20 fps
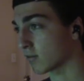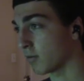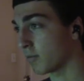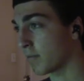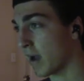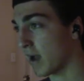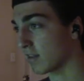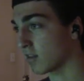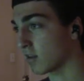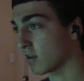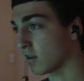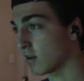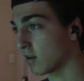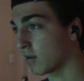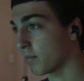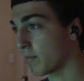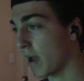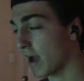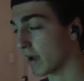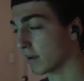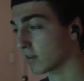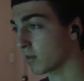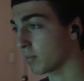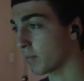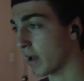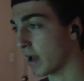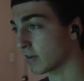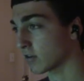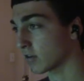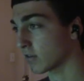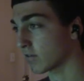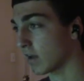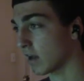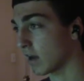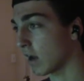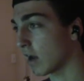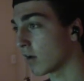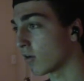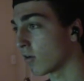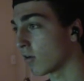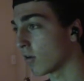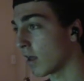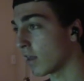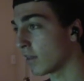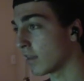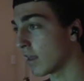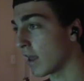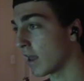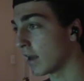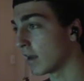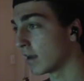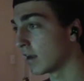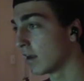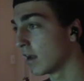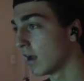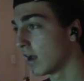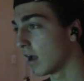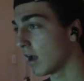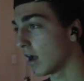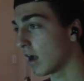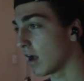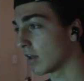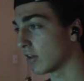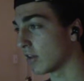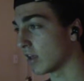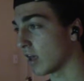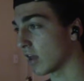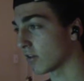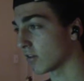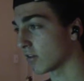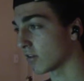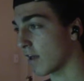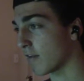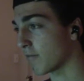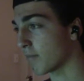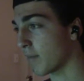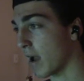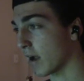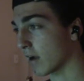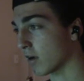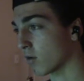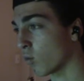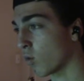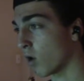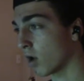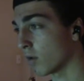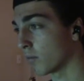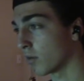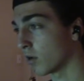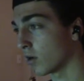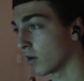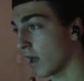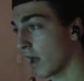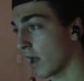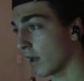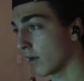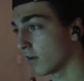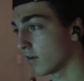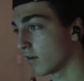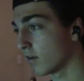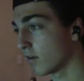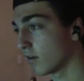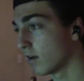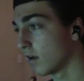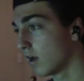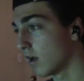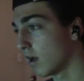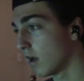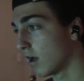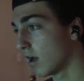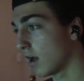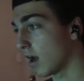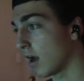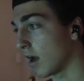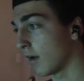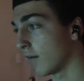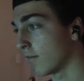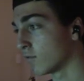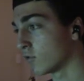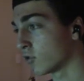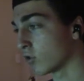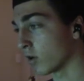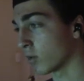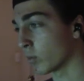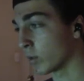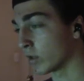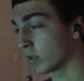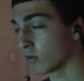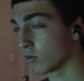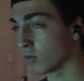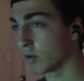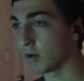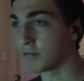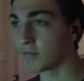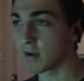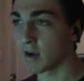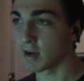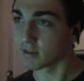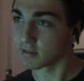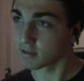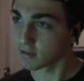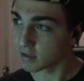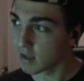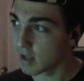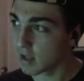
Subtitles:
We packed the Patrick Van Aanholt and then the other left back, Juan Bernat, during winter refresh,